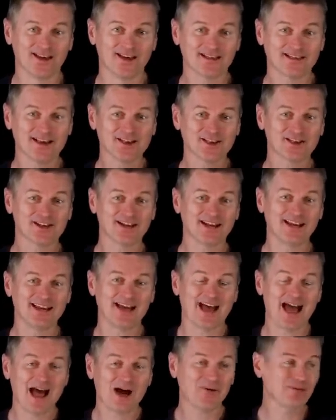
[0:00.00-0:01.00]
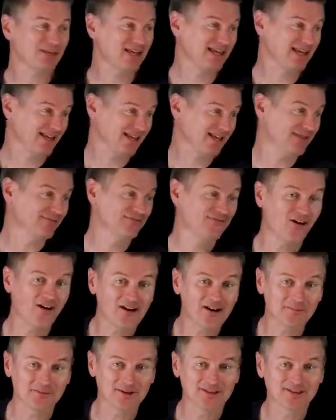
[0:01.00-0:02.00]
Essentially, how the
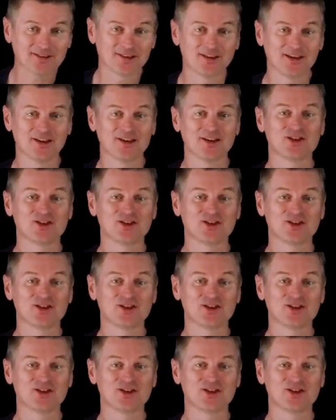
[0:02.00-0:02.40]
environment